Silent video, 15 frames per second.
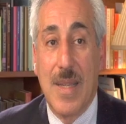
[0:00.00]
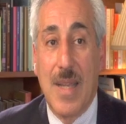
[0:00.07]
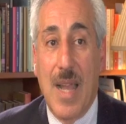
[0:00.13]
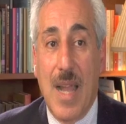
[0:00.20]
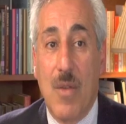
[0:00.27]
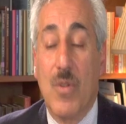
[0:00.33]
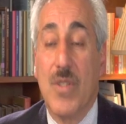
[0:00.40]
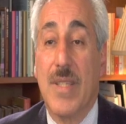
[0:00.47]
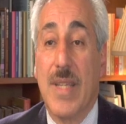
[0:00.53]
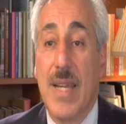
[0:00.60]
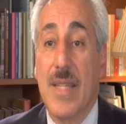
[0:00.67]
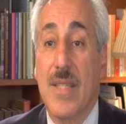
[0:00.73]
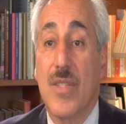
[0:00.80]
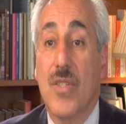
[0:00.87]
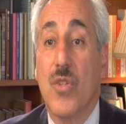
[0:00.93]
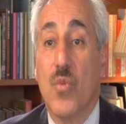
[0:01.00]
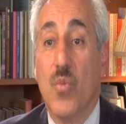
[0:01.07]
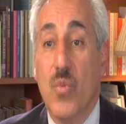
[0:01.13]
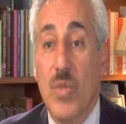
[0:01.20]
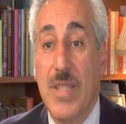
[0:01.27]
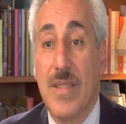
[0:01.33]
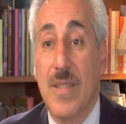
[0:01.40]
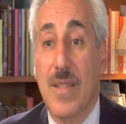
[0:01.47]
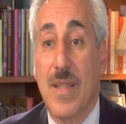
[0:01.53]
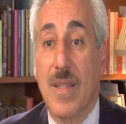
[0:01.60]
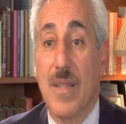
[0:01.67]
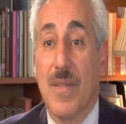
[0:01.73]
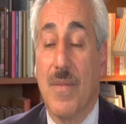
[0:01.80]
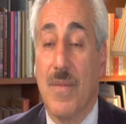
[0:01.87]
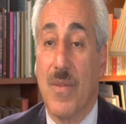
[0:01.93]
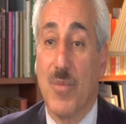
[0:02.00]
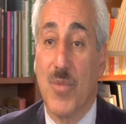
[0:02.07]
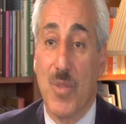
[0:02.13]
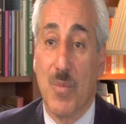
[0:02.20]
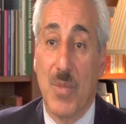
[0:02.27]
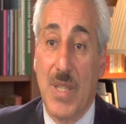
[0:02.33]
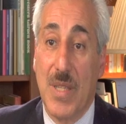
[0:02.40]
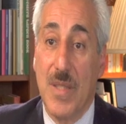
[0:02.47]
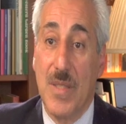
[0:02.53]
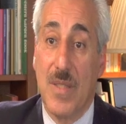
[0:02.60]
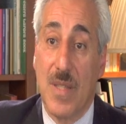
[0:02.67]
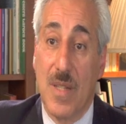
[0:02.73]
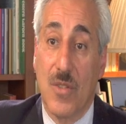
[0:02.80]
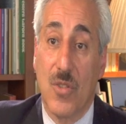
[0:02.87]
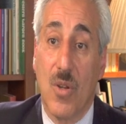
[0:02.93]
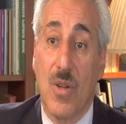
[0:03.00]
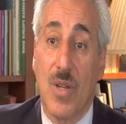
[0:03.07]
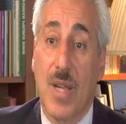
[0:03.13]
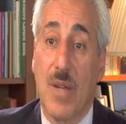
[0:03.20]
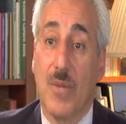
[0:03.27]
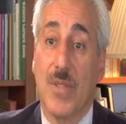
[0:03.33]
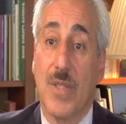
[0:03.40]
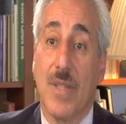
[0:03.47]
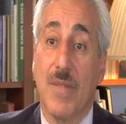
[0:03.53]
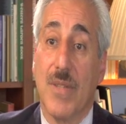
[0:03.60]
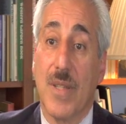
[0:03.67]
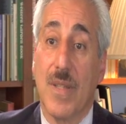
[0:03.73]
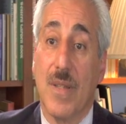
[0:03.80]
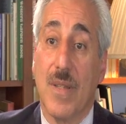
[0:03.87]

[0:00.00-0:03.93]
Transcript: I was asked recently from some kids at a talk I was giving,